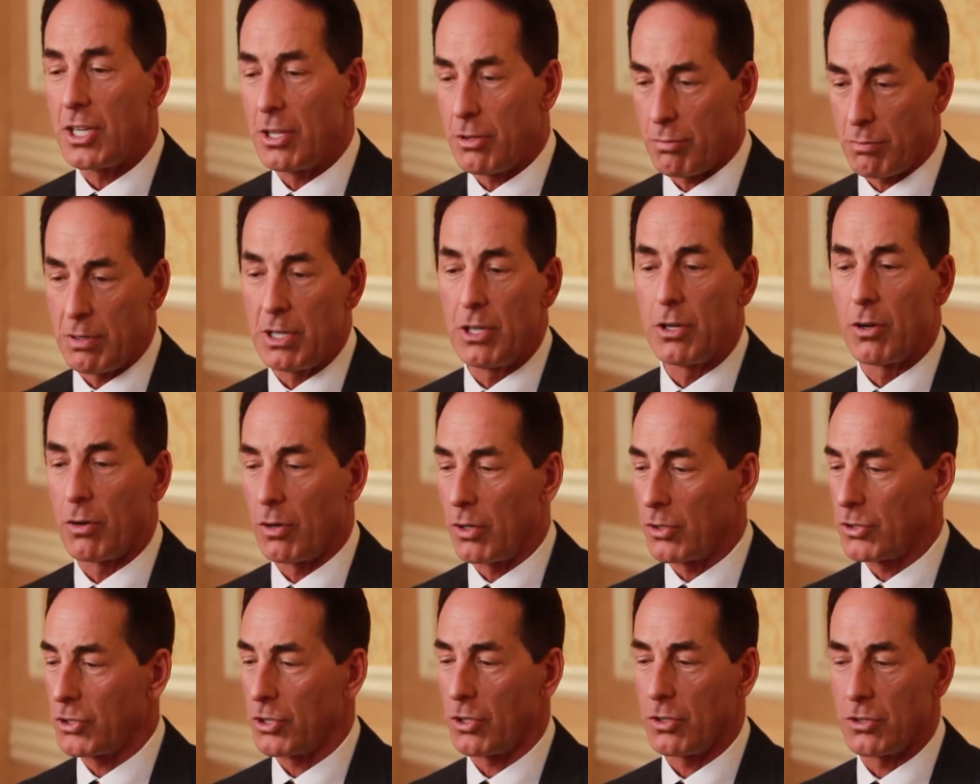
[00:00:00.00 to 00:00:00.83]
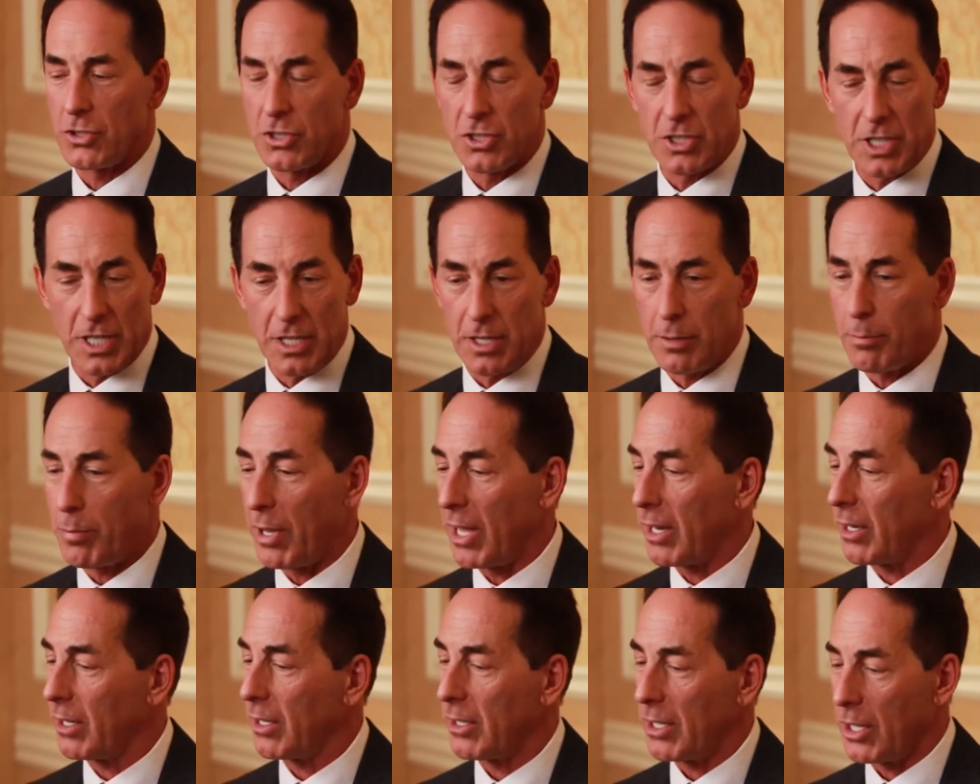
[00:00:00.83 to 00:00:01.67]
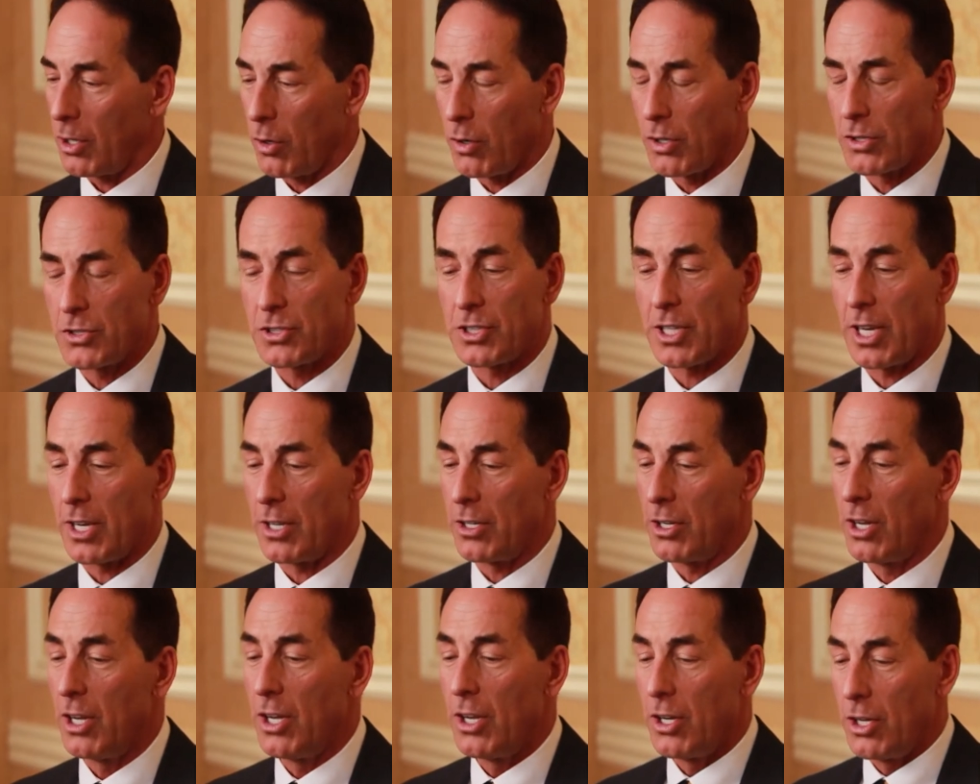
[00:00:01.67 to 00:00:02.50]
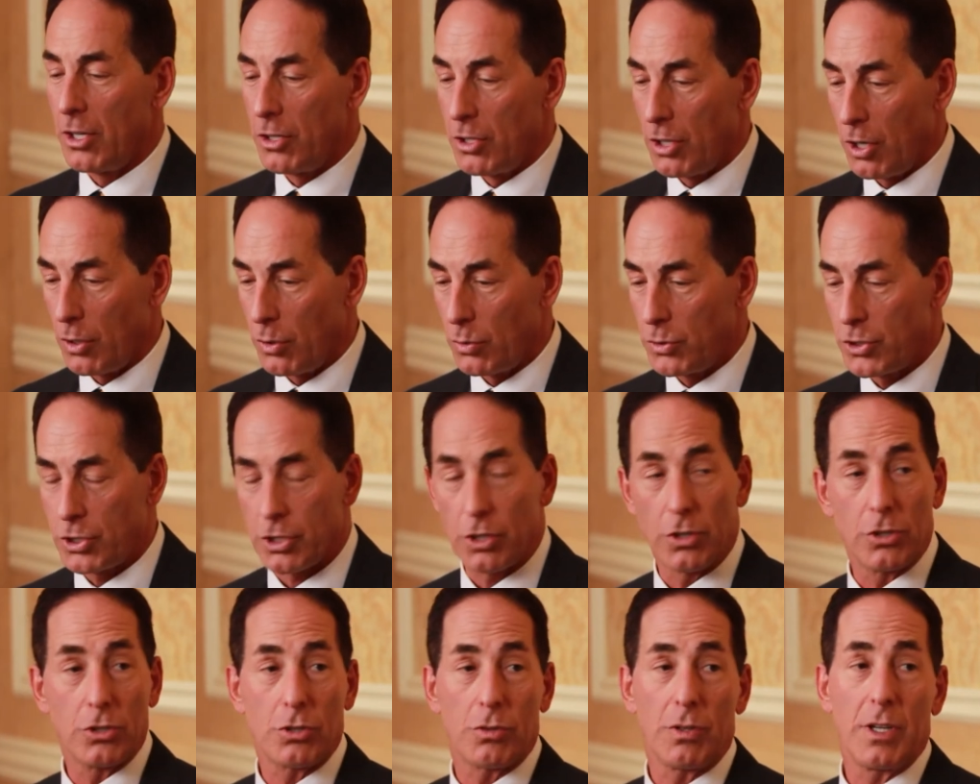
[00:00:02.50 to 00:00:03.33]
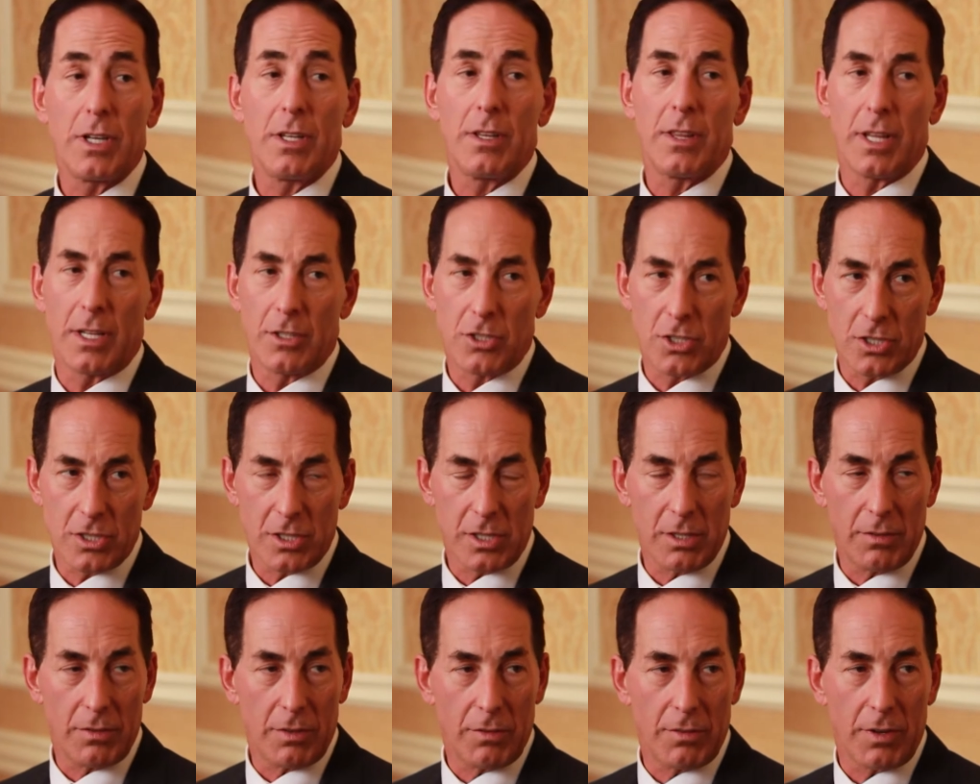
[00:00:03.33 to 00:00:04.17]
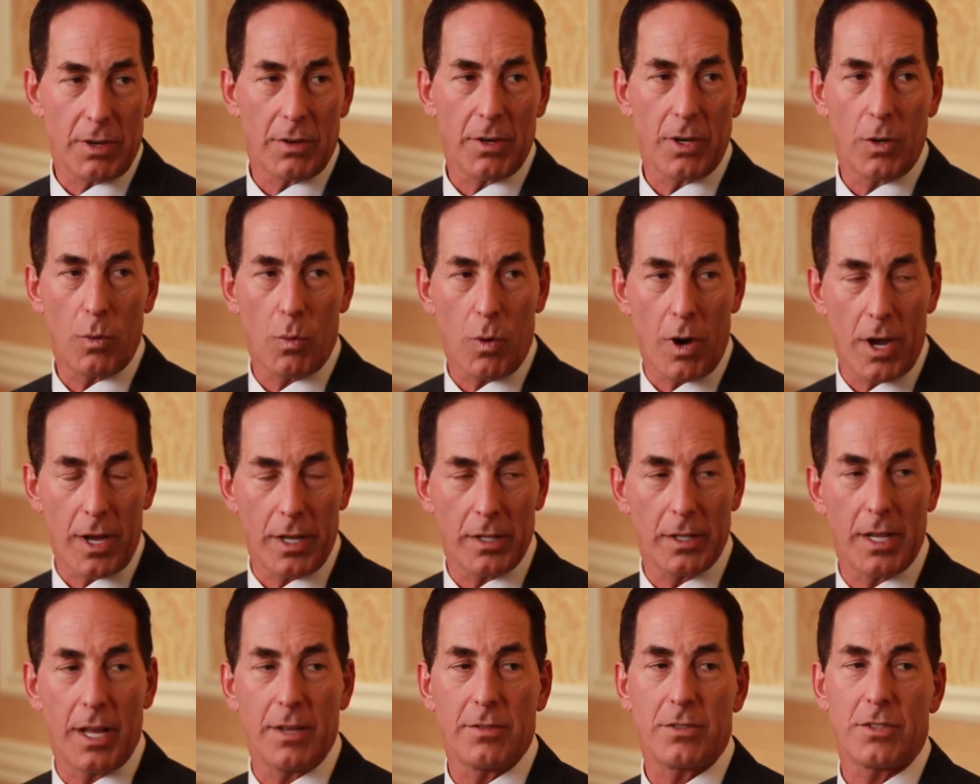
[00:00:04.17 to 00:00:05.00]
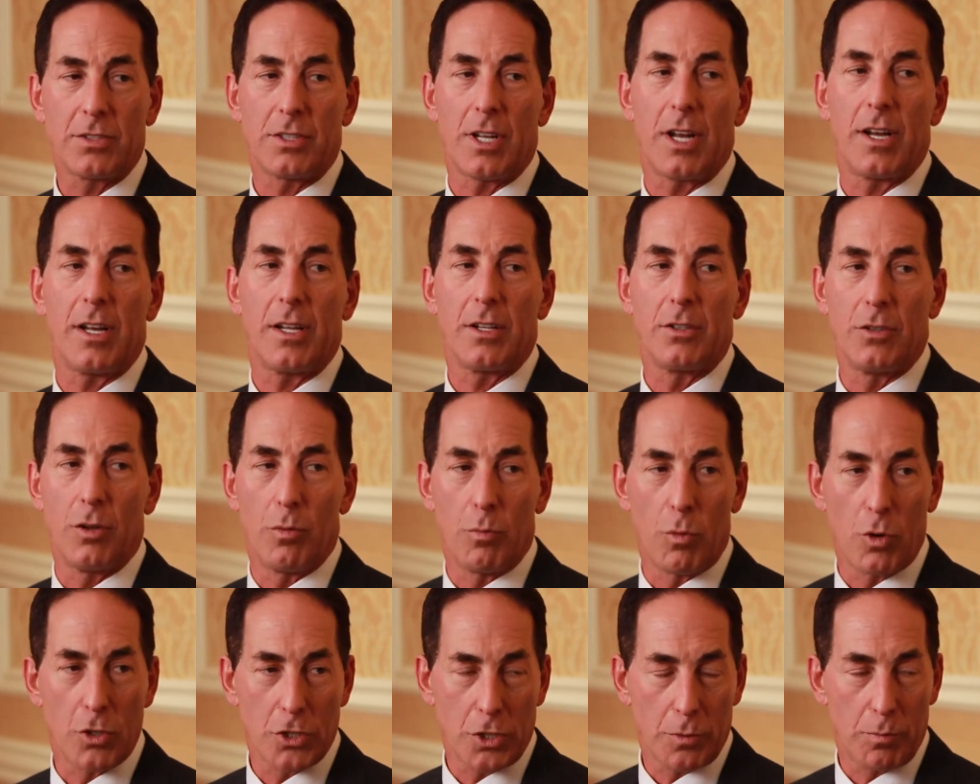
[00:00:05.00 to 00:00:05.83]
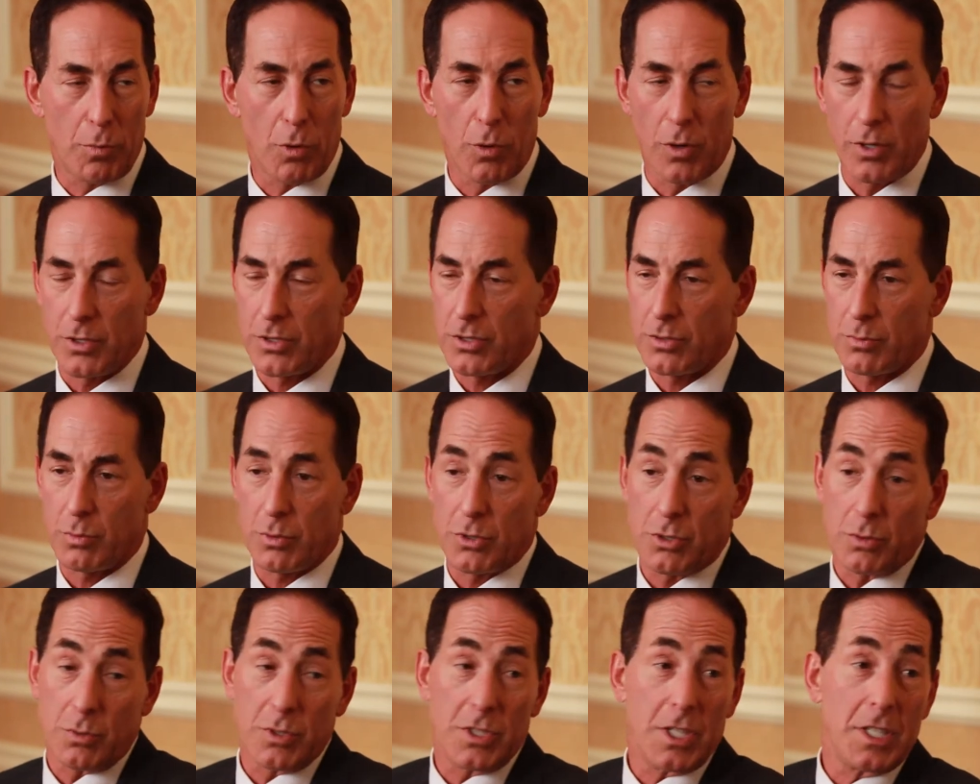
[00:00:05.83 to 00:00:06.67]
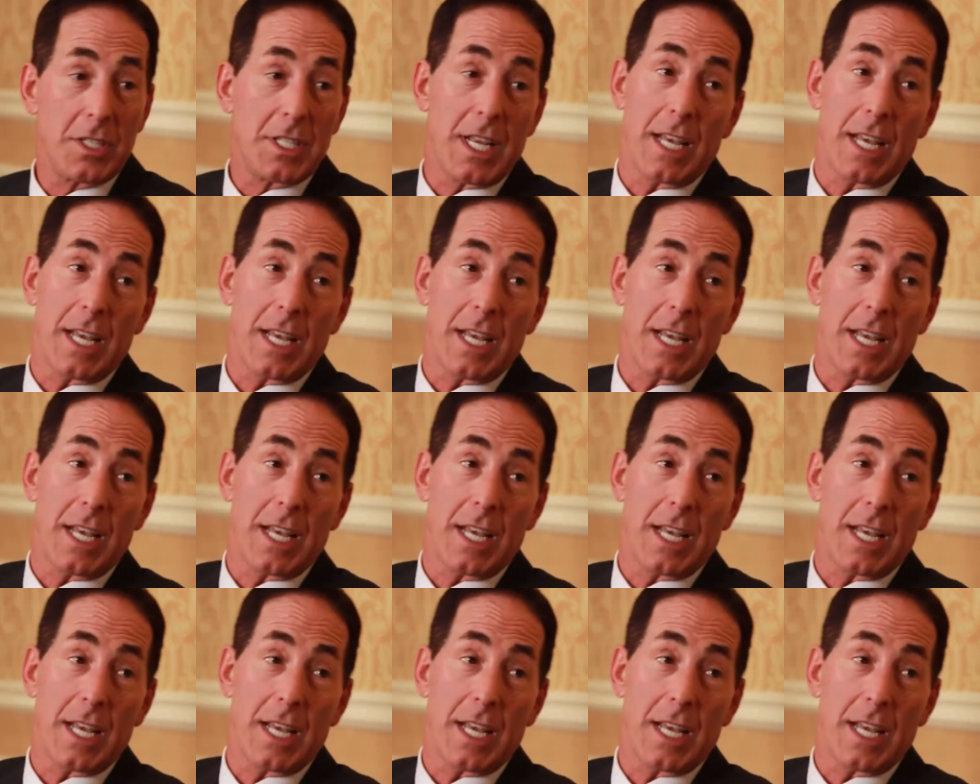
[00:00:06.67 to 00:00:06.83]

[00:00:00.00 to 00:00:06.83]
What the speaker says: see 3 neurosurgeons independently, all said, no surgery, then just live a very quiet lifestyle, no more sports, which was a